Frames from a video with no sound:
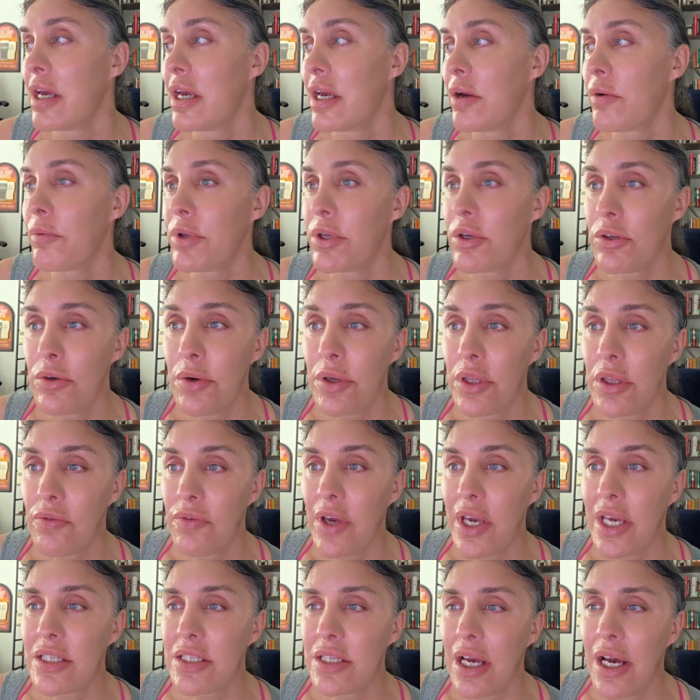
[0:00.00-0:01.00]
When you're doing the
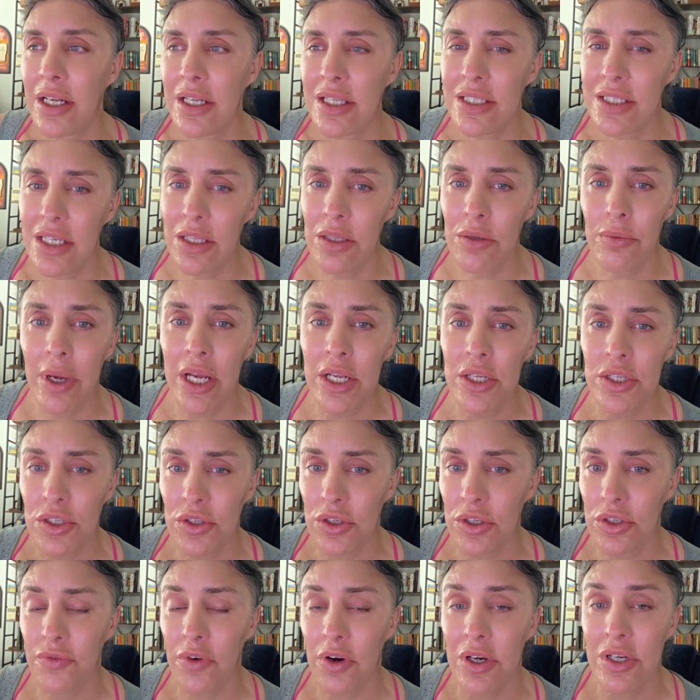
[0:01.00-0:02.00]
face, honestly, the range is
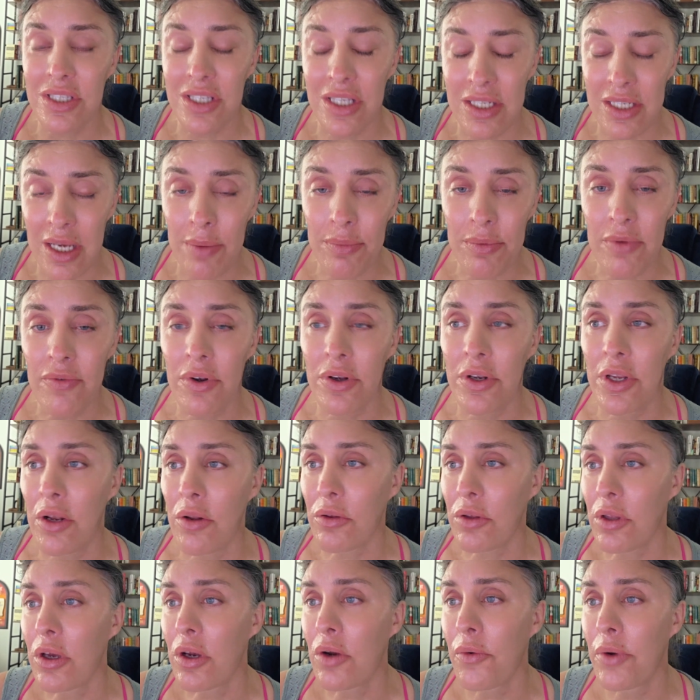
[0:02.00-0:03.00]
as far as the depth of your needle
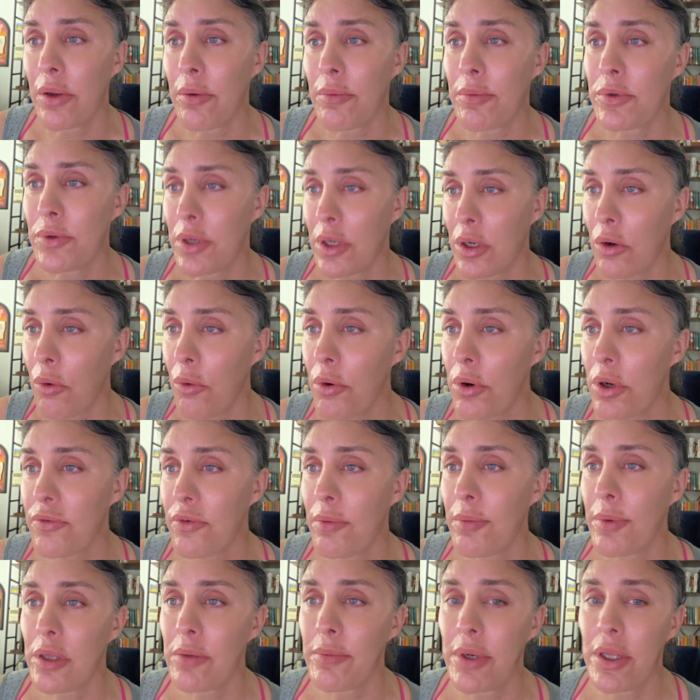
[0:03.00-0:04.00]
can go anywhere between 1/4 of a
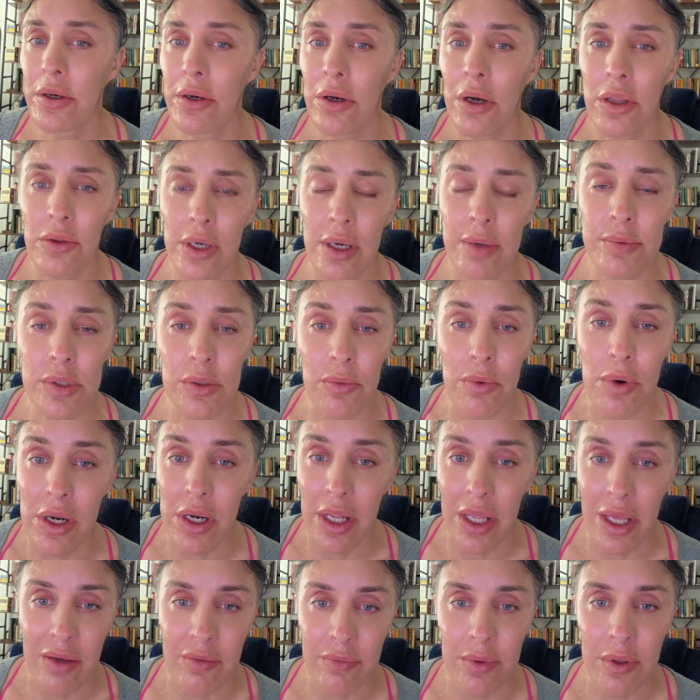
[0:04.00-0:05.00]
millimeter all the way up to
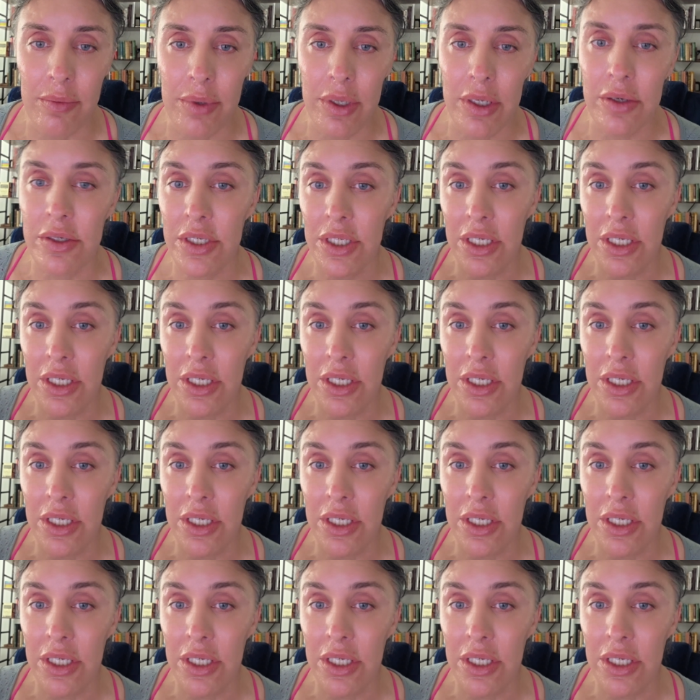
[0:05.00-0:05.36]
1.5 millimeters.